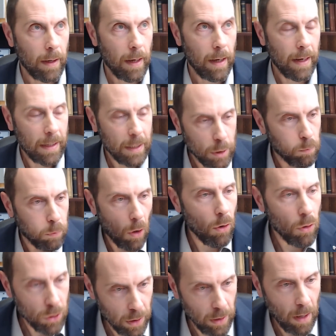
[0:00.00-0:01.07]

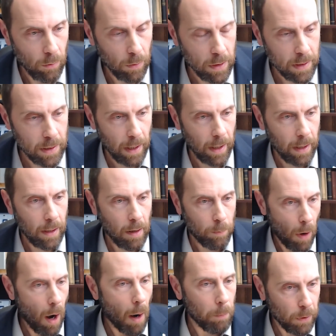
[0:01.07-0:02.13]
explosion, I would say, a
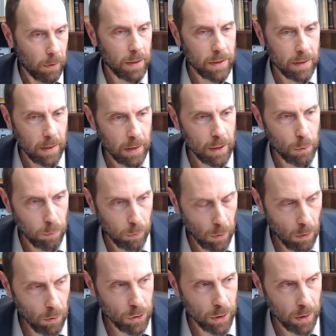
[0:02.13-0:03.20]
populist
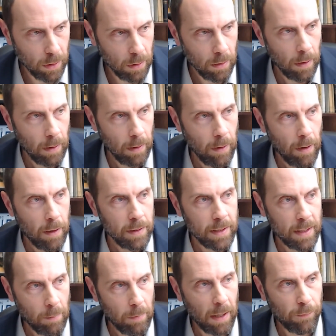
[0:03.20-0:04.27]
explosion
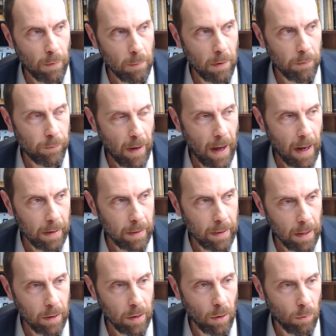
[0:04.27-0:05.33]
stemming from the fact
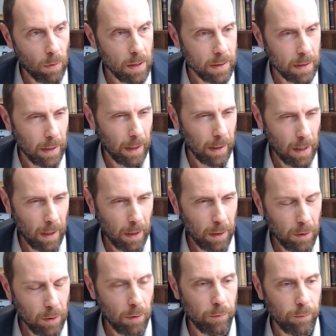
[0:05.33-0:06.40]
that there was a
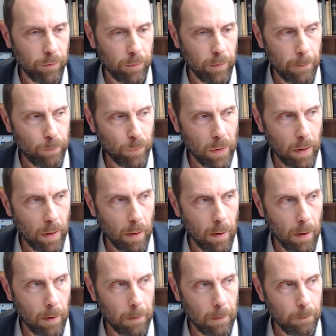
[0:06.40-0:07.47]
kind of
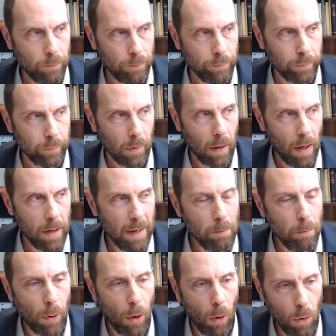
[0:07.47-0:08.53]
an
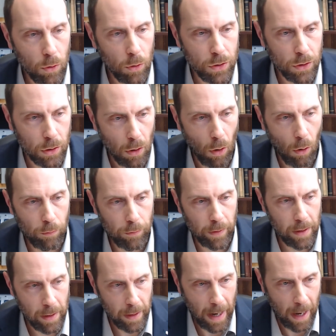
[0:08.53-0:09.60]
imposed
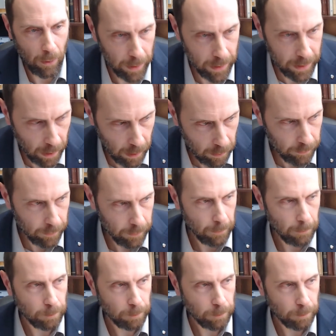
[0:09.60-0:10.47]
COVID narrative